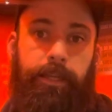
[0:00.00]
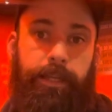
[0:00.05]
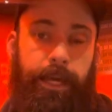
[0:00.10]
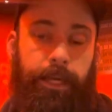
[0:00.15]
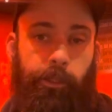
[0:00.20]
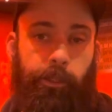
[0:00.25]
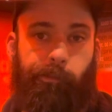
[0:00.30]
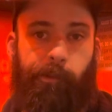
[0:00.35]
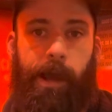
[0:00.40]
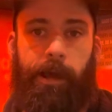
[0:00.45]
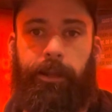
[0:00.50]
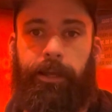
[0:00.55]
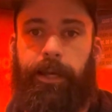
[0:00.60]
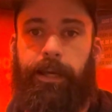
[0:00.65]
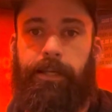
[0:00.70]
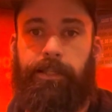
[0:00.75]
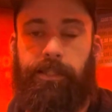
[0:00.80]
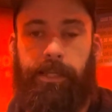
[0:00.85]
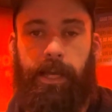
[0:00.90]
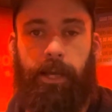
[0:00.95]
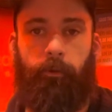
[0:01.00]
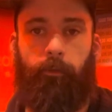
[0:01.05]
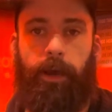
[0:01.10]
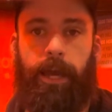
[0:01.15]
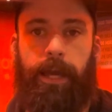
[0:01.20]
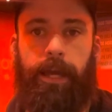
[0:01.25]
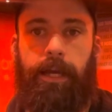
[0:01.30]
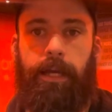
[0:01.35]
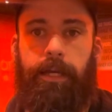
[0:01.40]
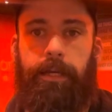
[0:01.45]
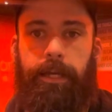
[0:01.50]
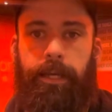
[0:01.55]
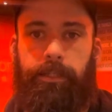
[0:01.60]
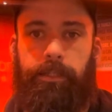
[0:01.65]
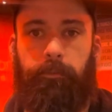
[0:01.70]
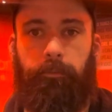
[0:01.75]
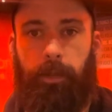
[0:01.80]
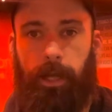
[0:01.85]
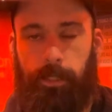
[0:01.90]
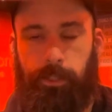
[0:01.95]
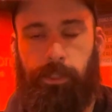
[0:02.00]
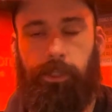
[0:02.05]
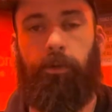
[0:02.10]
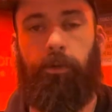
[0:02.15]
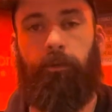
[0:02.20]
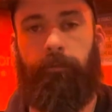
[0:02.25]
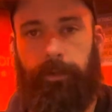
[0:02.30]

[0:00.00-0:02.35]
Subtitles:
next round and kind of segue into blocks 2,